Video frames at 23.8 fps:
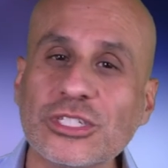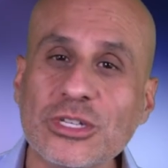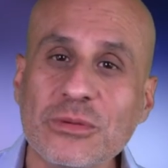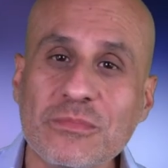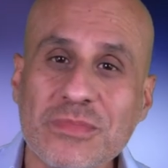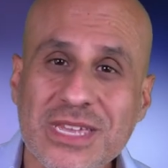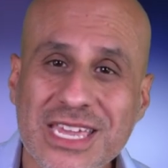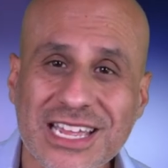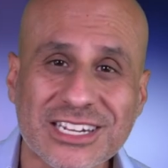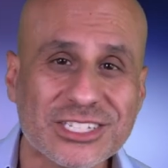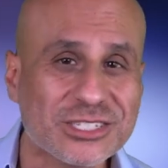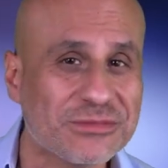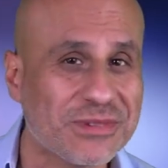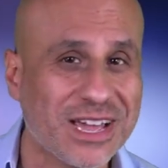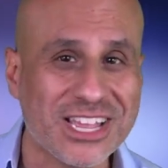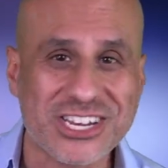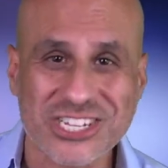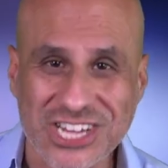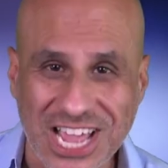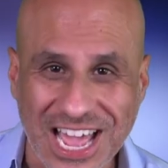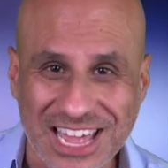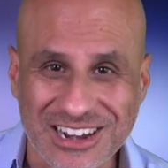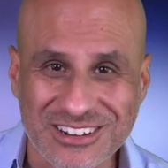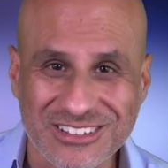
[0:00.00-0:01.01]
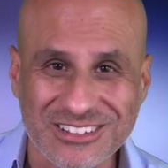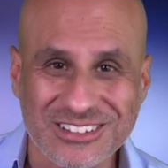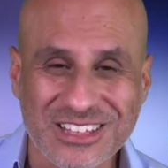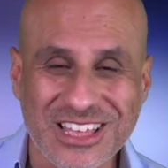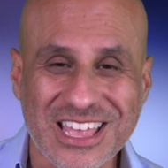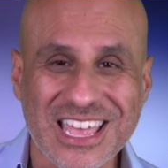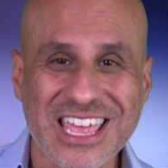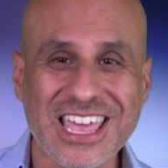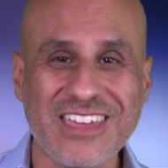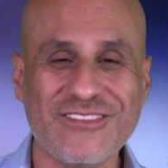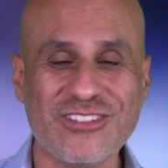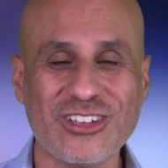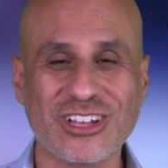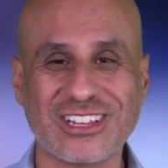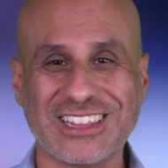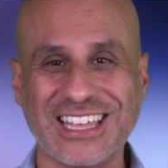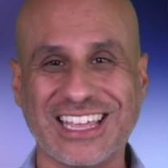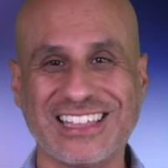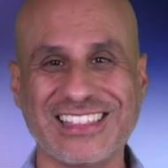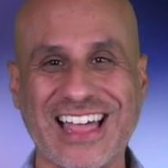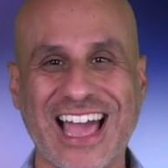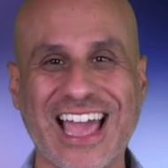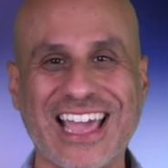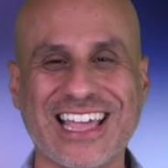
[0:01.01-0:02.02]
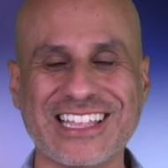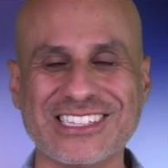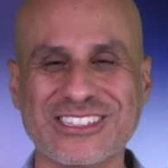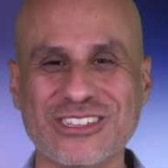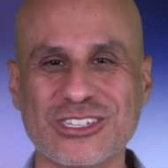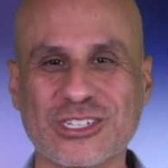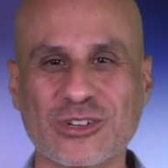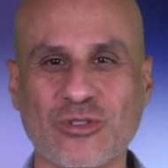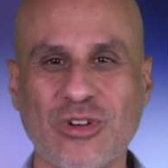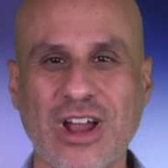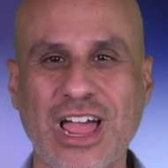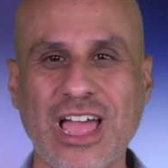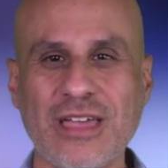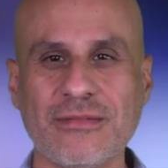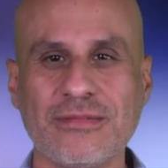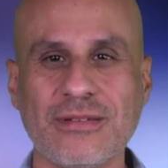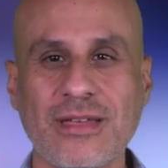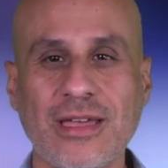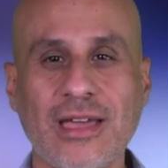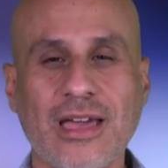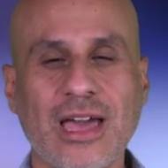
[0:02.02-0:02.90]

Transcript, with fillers: to me and to my channel if you click like and subscribe.